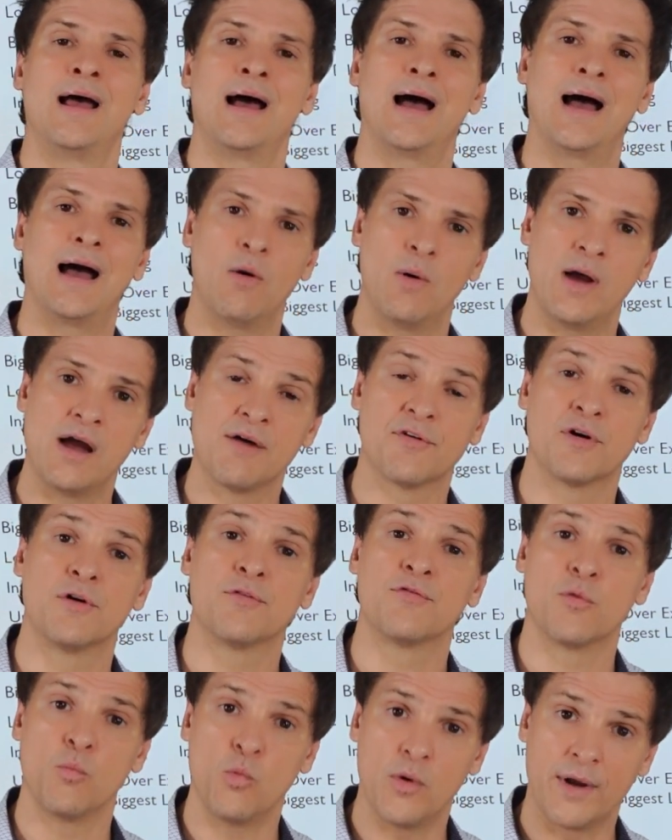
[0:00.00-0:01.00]
However,
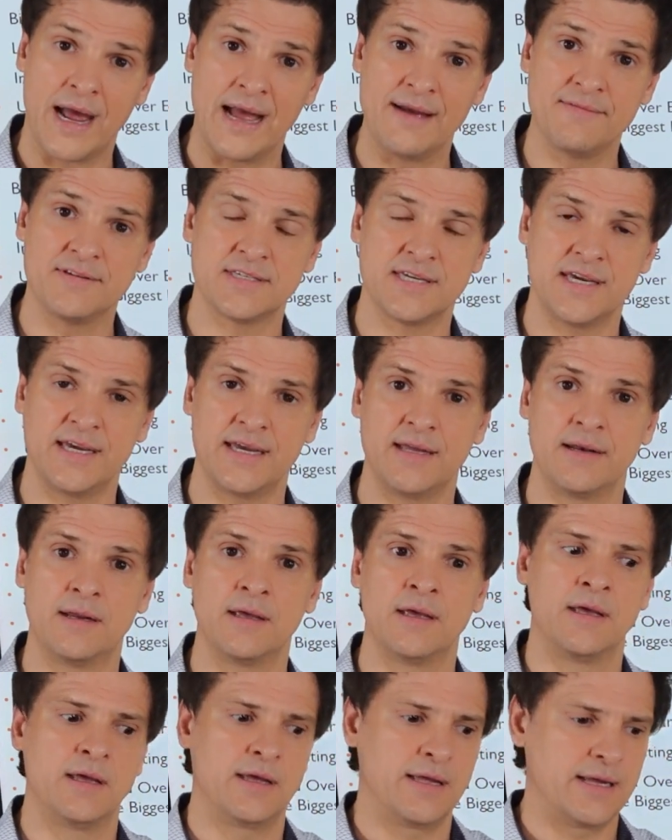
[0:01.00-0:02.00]
from what I've seen
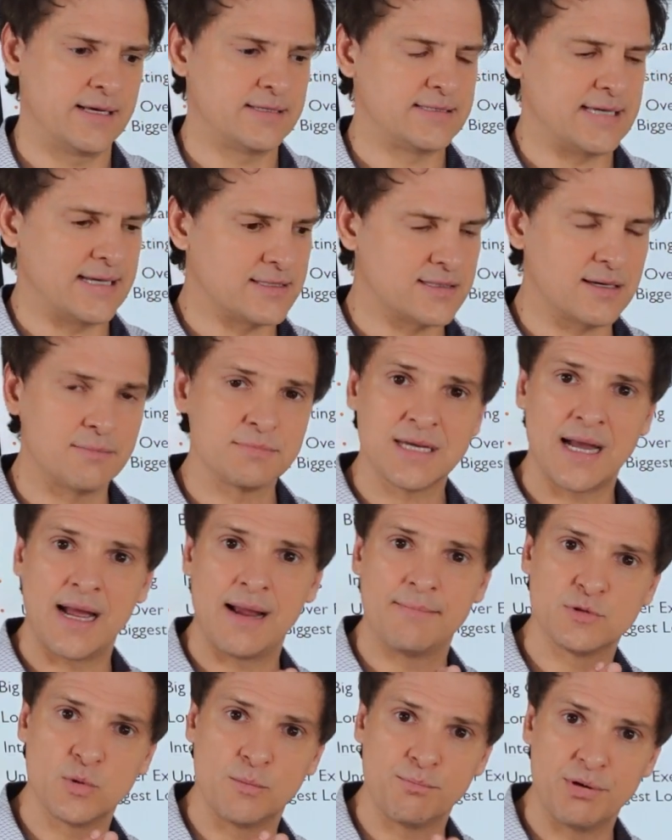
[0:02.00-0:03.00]
is that
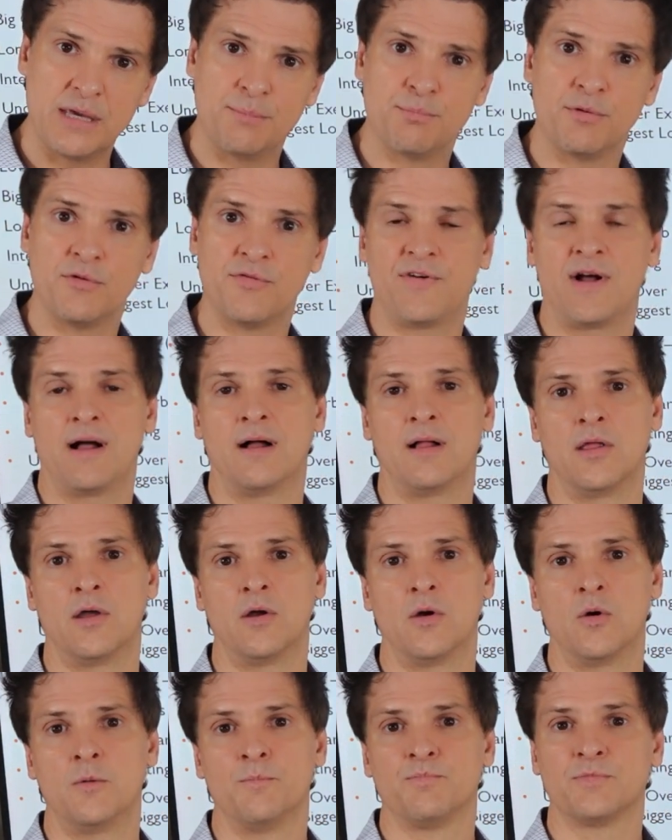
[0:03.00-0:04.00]
sometimes when people
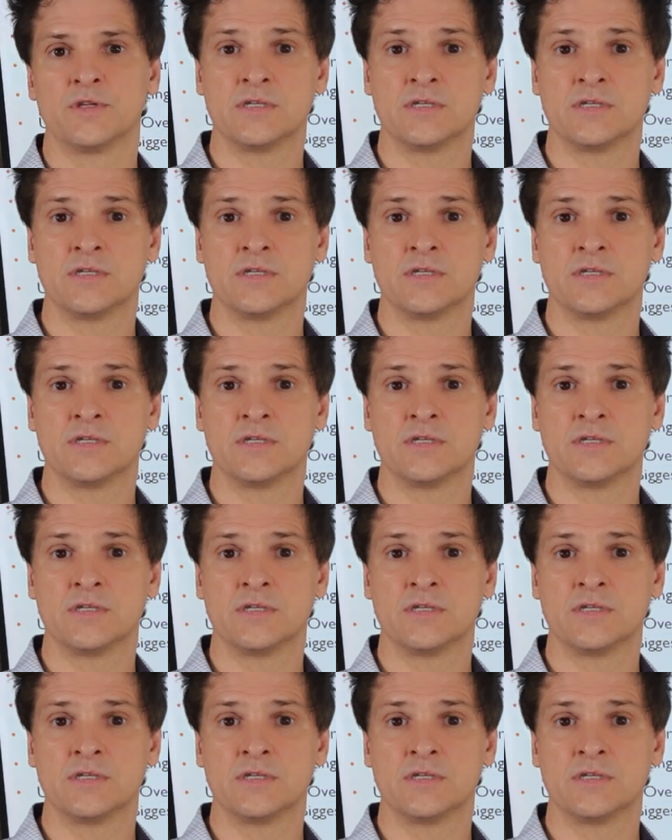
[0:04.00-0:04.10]
follow